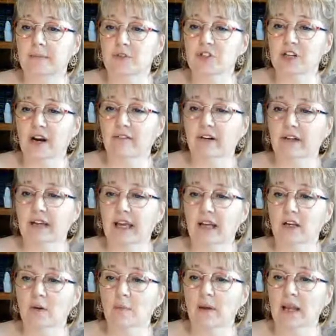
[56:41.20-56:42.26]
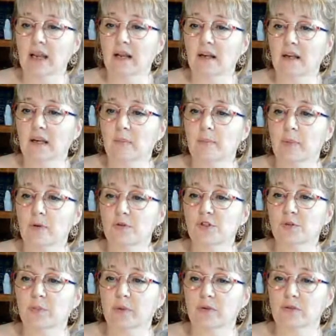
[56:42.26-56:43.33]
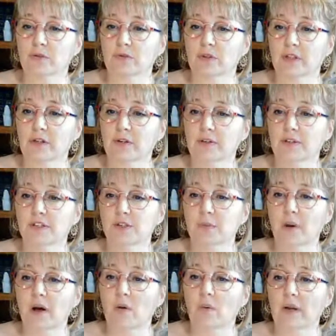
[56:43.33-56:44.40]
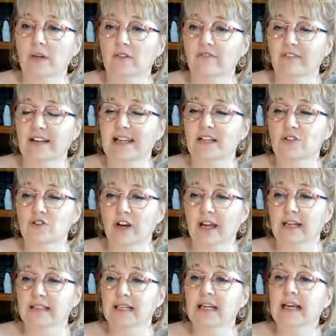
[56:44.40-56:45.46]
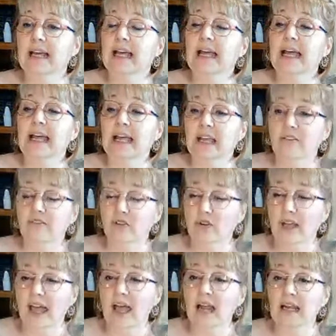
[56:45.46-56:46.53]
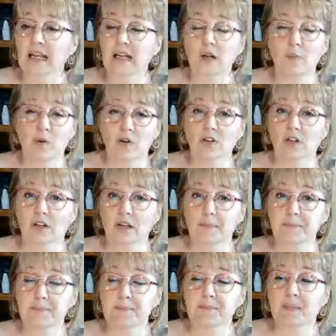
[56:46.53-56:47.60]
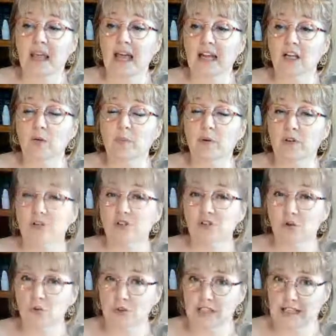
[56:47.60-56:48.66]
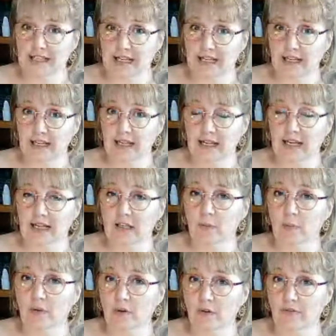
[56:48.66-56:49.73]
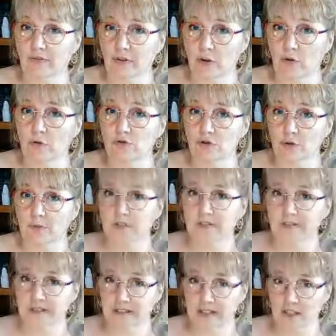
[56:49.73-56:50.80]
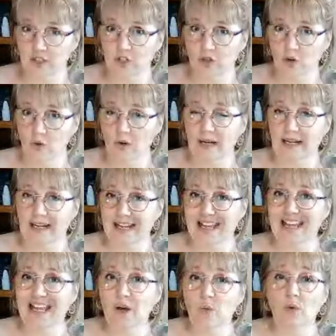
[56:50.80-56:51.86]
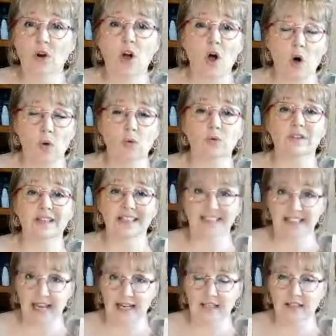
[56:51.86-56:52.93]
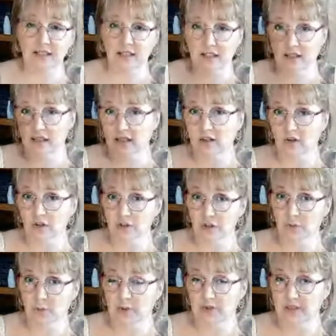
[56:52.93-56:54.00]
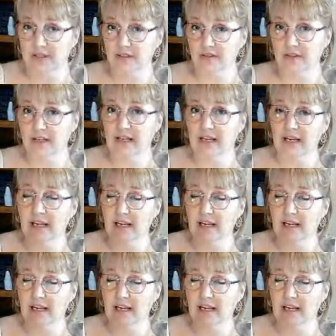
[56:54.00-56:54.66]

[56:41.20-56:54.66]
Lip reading: Sharon, can you make like a boost bottle that you could smell when you're feeling drained? If you get a little bottle and you put salt in it and you put a few drops of essential oil in it, it will hold the scent, and then you can just put a lid on it,